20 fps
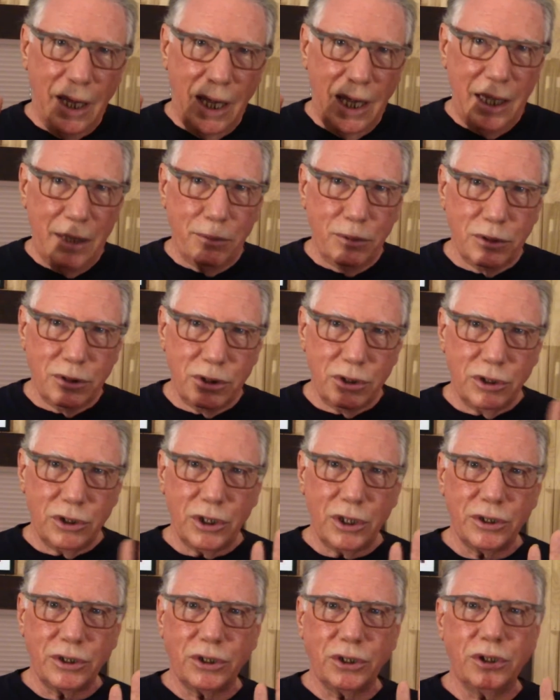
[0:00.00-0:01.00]
able to
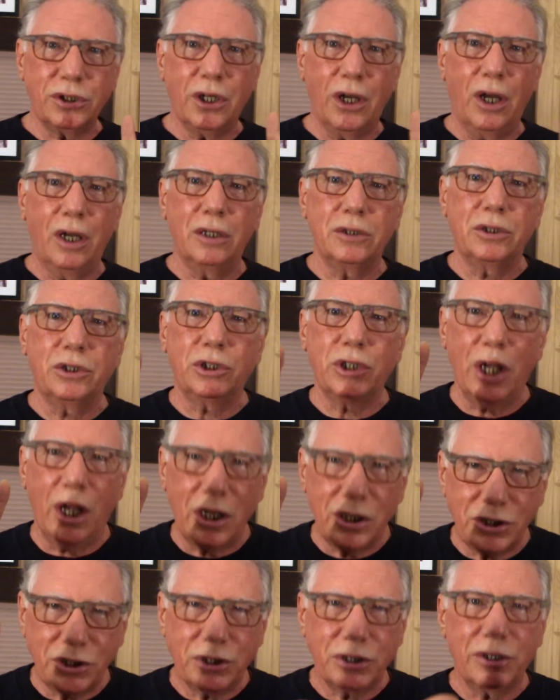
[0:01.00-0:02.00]
just
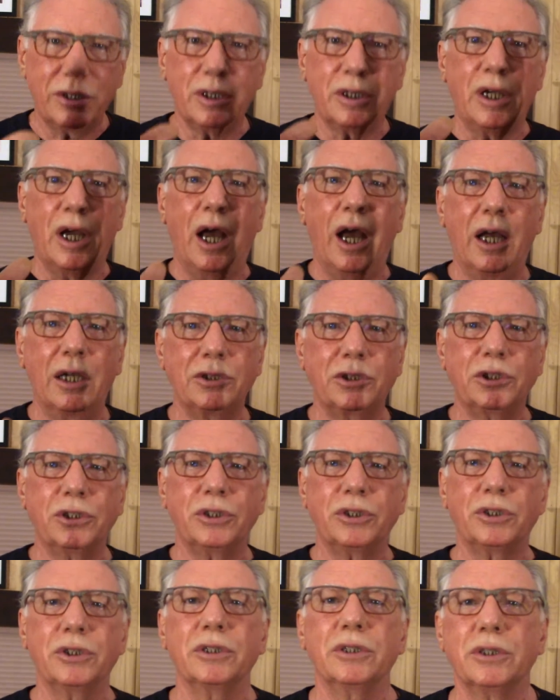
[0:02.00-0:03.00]
adjust the
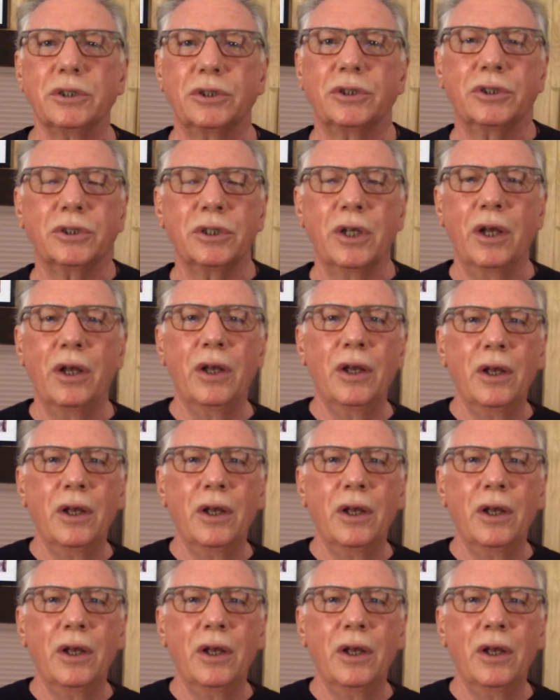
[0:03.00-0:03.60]
consciousness